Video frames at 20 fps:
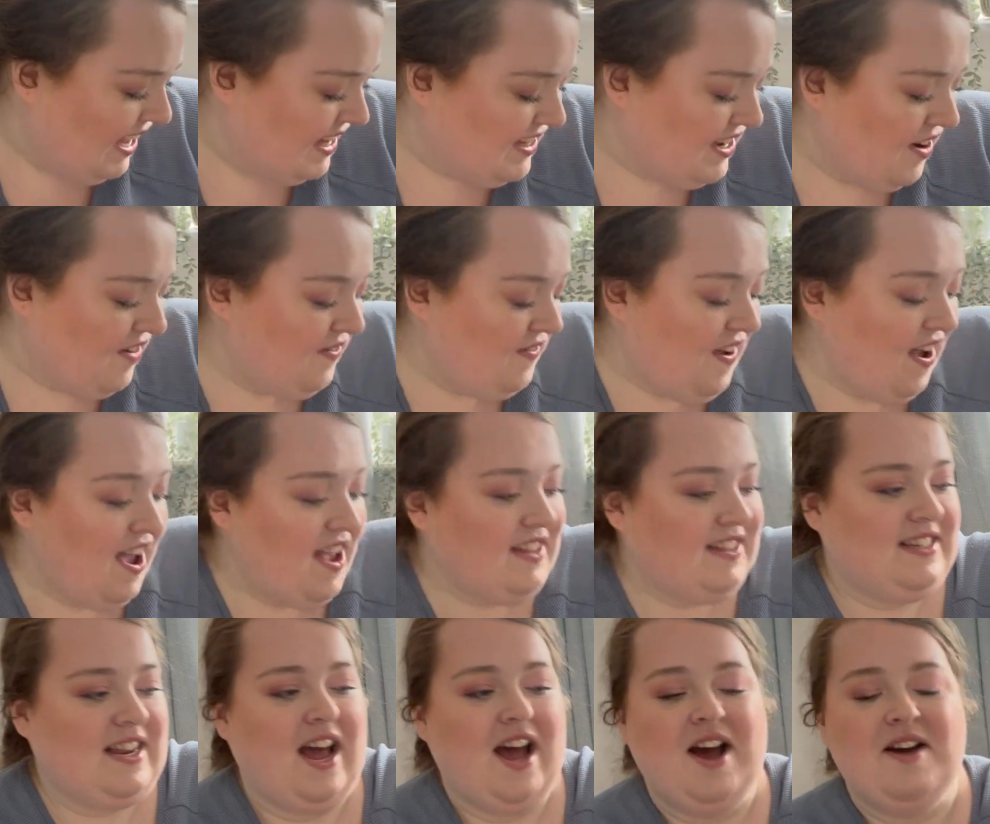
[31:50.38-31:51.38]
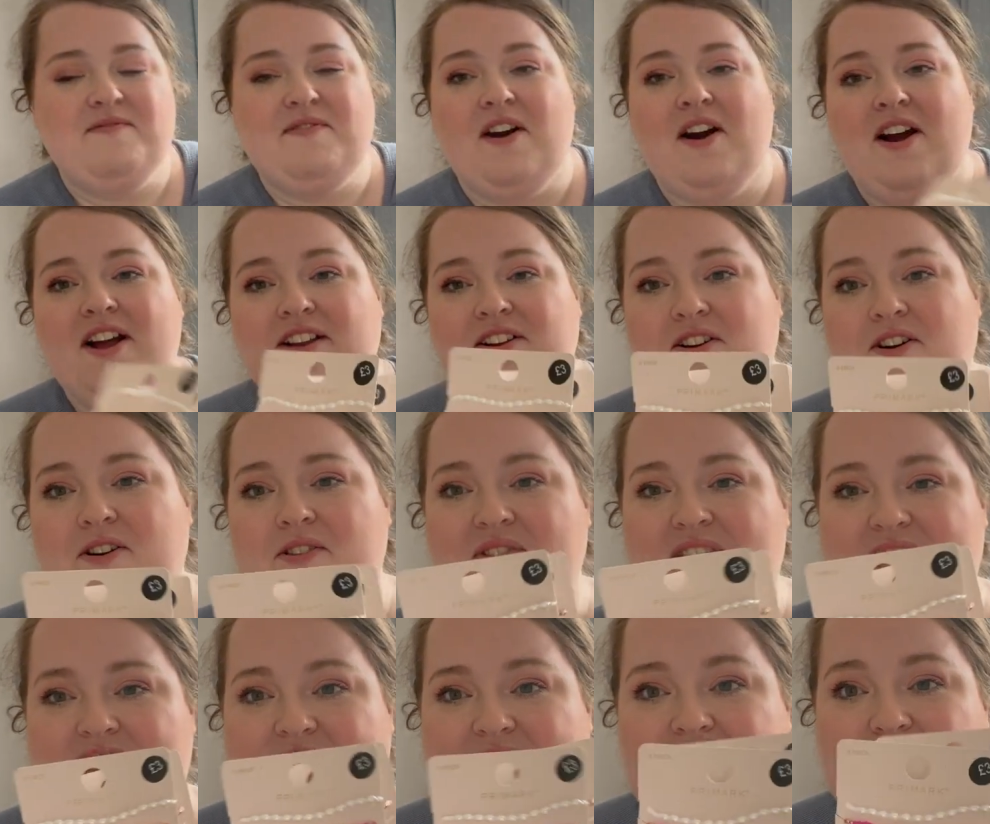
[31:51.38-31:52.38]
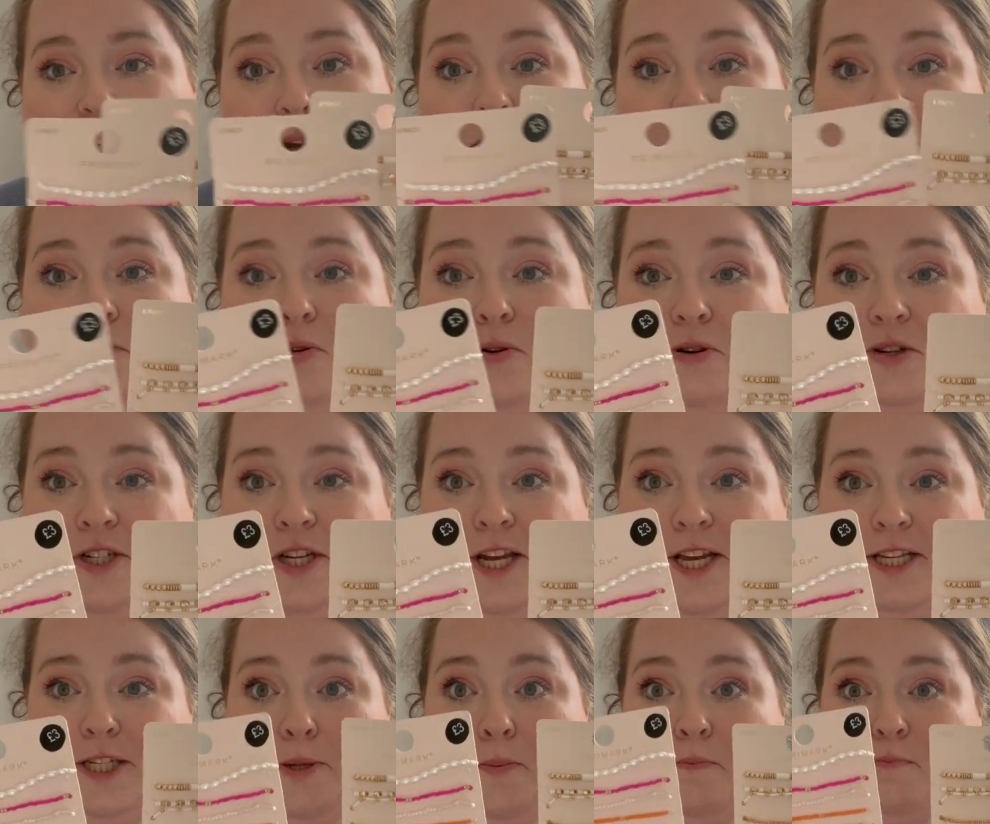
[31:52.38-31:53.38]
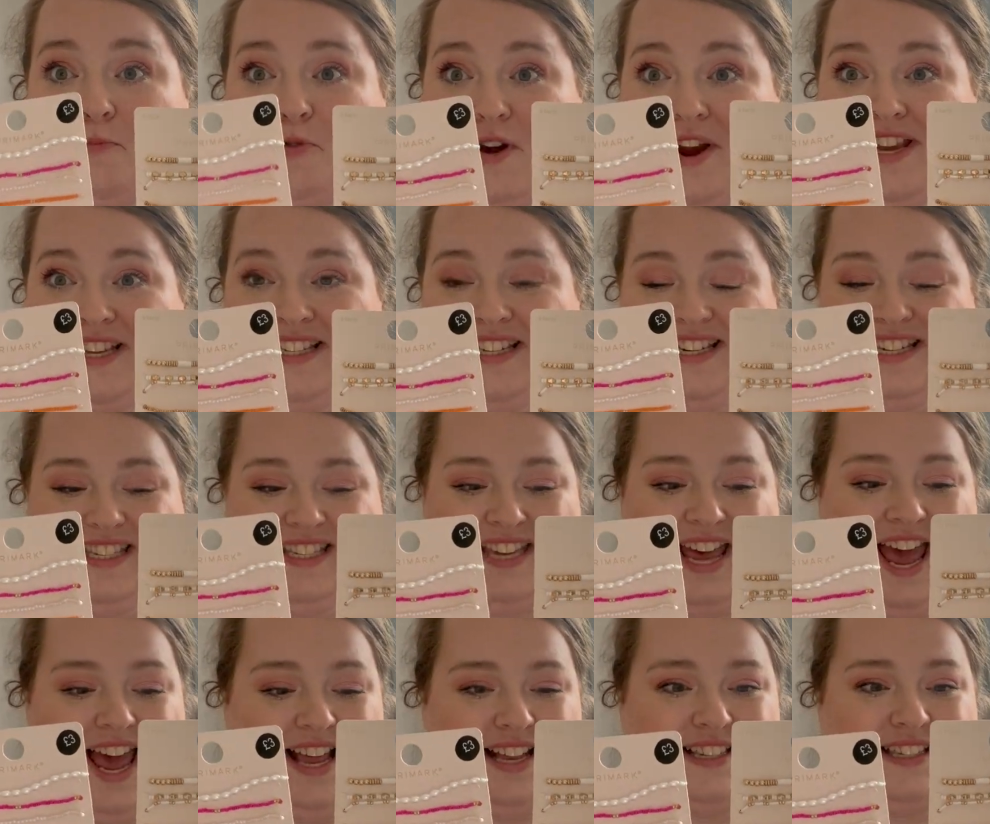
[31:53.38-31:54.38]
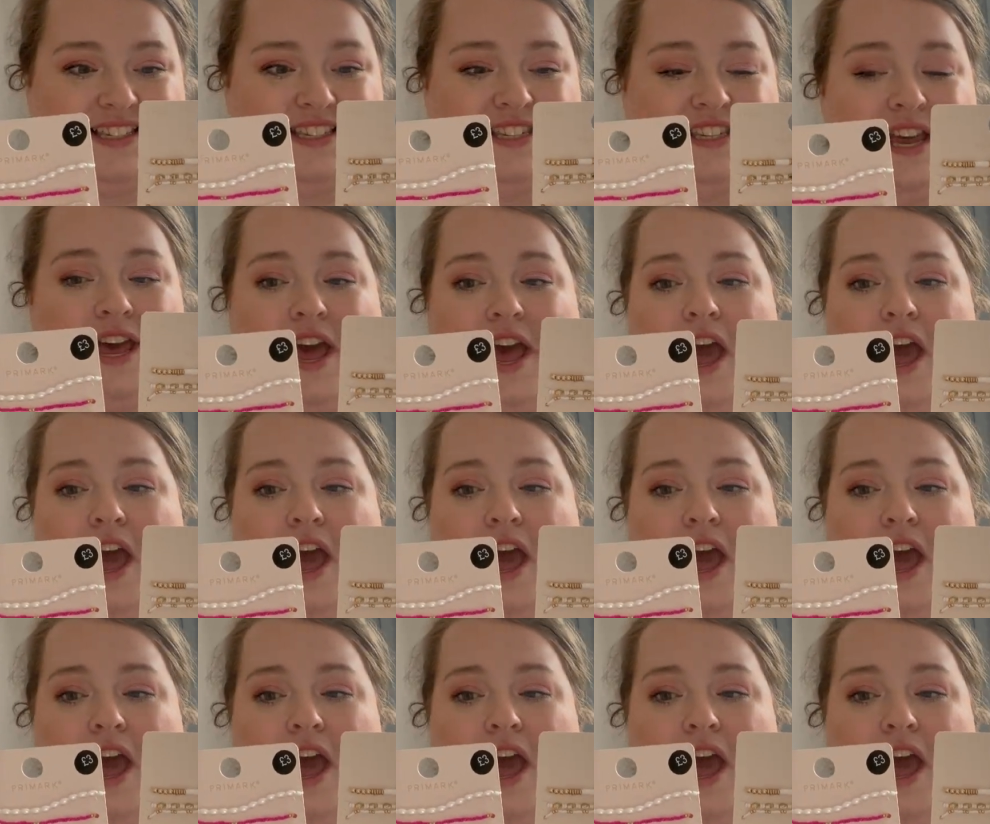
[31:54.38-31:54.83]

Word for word: so first up, I got these gorgeous bracelet sets.